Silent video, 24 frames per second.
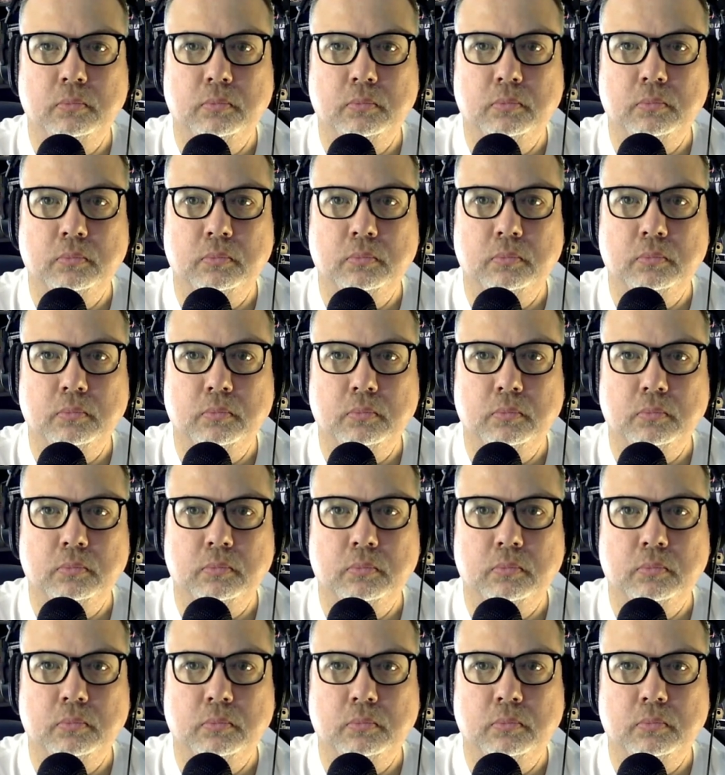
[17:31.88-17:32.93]

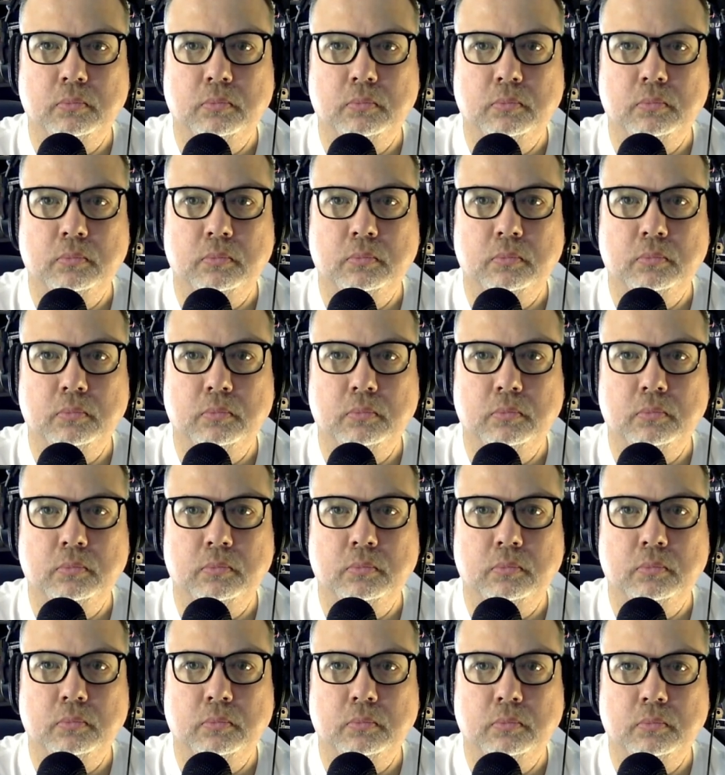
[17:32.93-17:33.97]

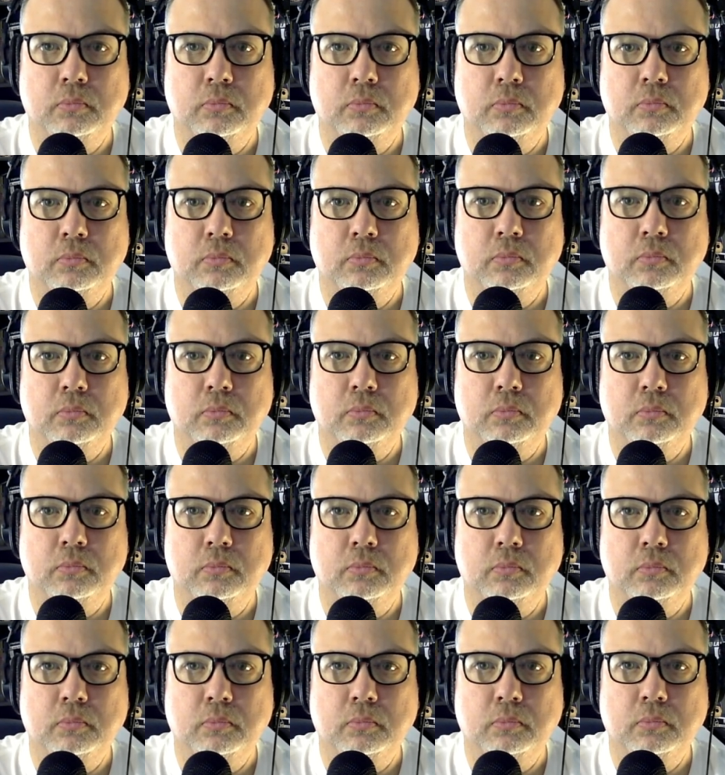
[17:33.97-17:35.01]

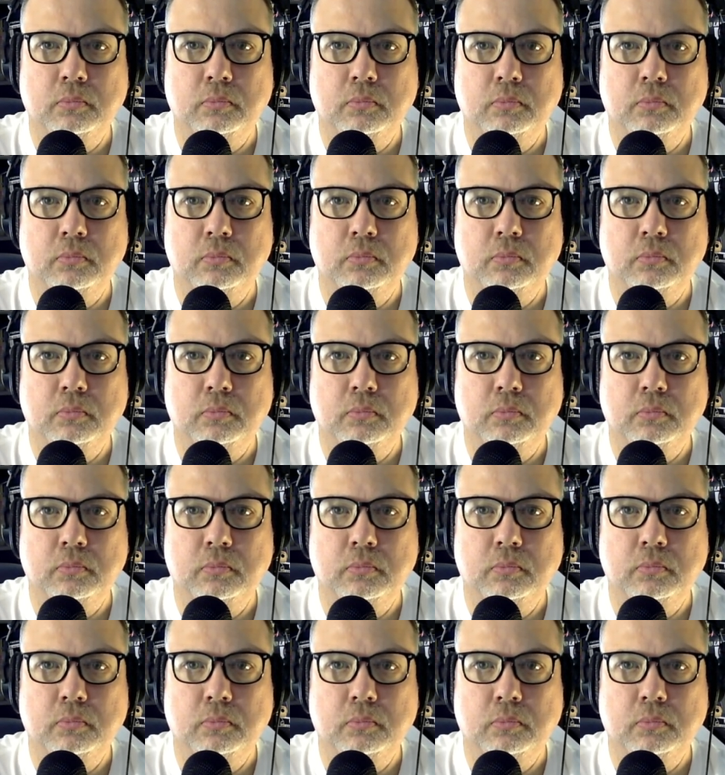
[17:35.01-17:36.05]

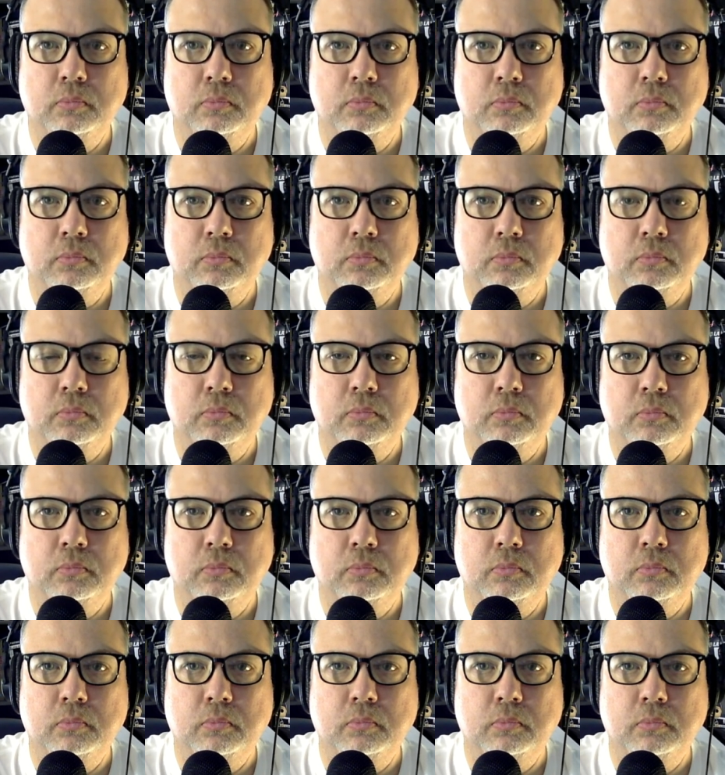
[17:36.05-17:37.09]

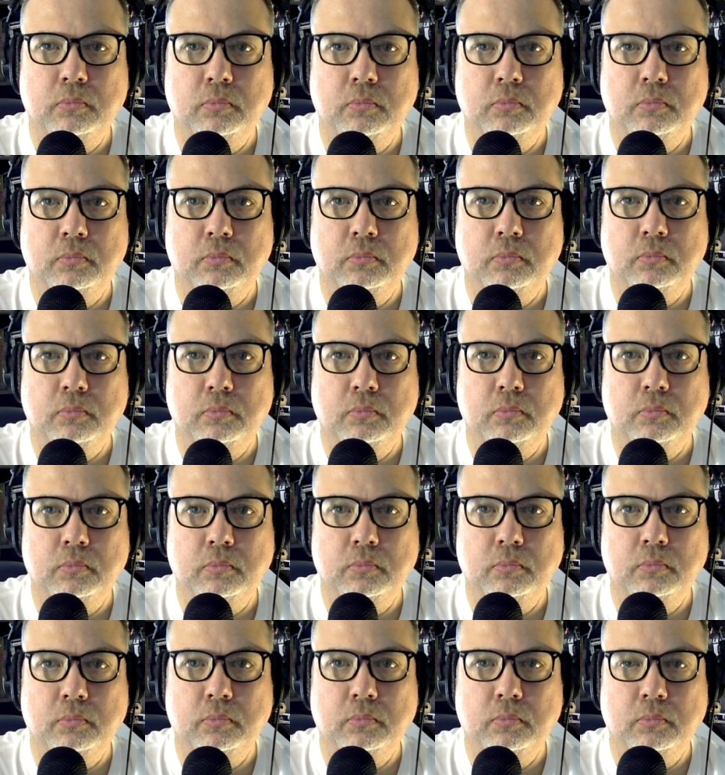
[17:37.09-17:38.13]

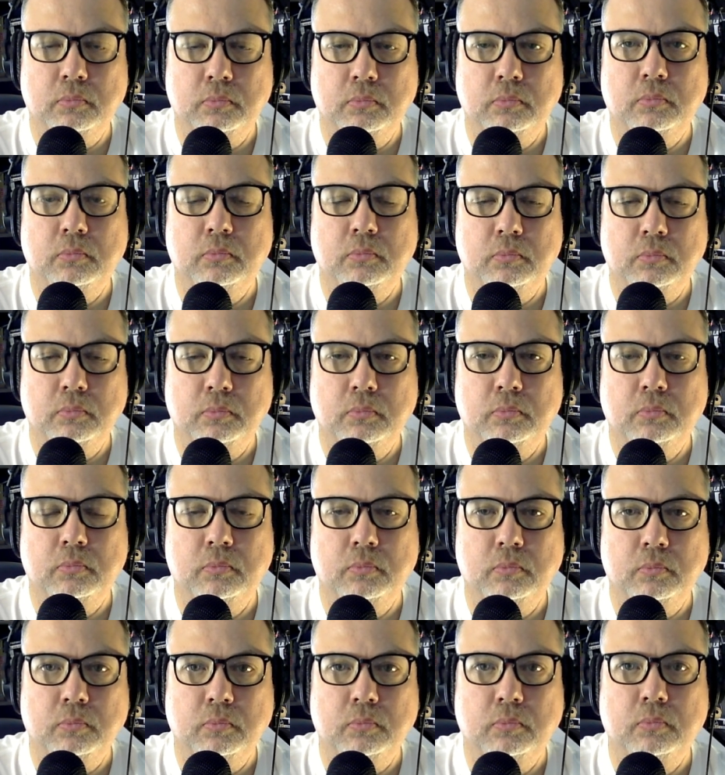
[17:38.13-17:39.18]

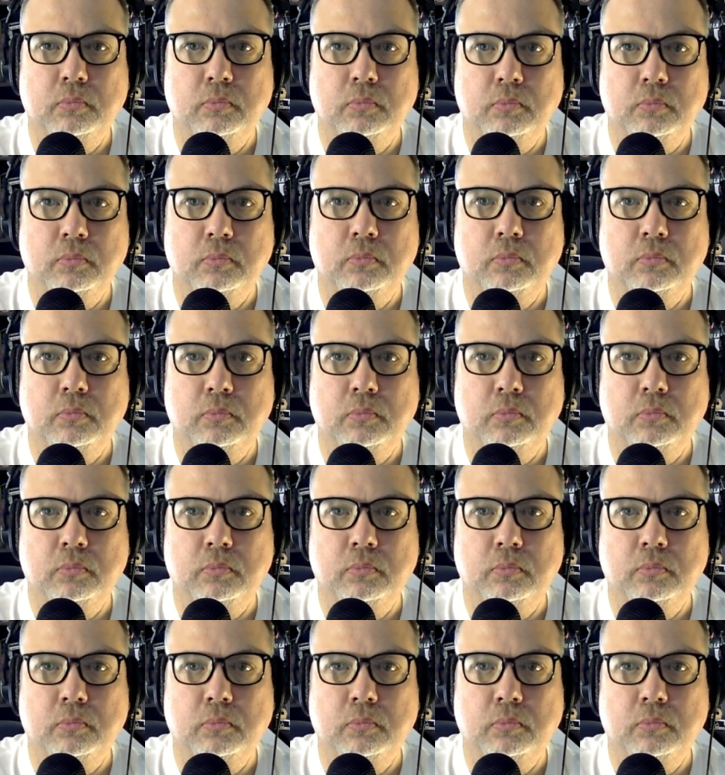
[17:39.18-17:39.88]
(not speaking)